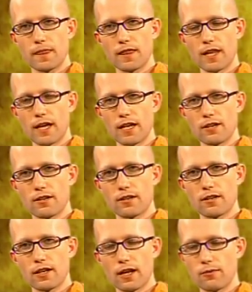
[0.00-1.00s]
that
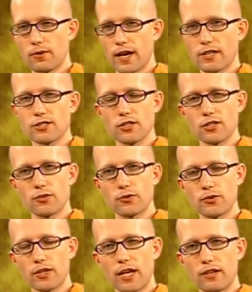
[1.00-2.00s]
that we actually
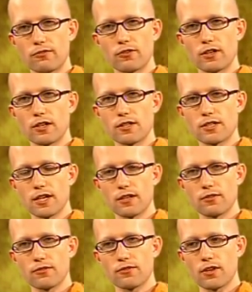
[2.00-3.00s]
create for
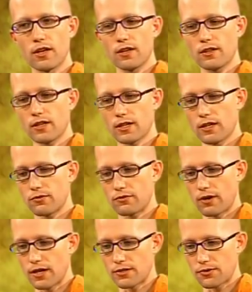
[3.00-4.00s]
ourselves, that gives
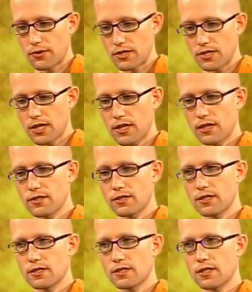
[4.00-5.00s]
rise to our
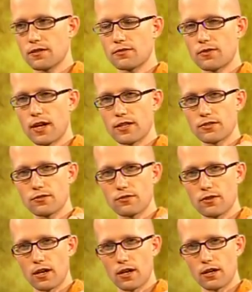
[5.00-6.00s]
sicknesses, gives rise
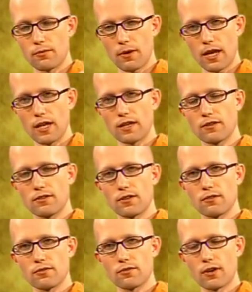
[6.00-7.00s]
to our pains,
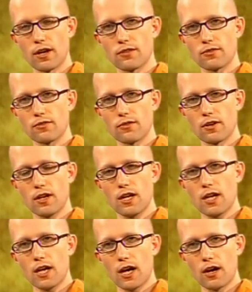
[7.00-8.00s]
gives rise to
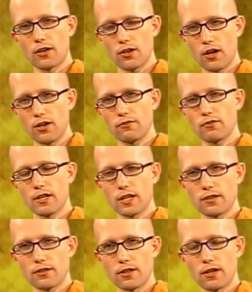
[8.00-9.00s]
our
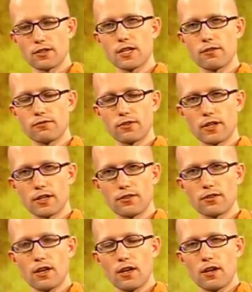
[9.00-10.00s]
conflicts and our
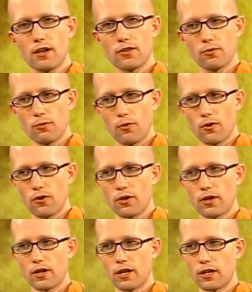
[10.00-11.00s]
sufferings, the
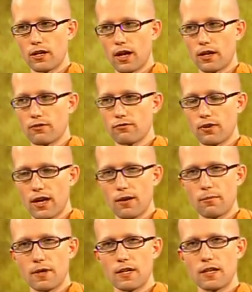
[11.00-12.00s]
war and, and
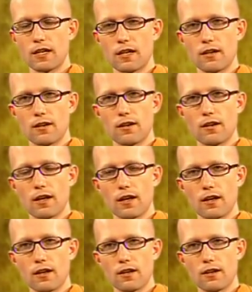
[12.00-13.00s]
famine and
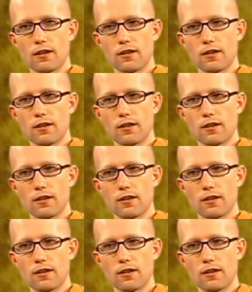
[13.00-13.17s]
uh,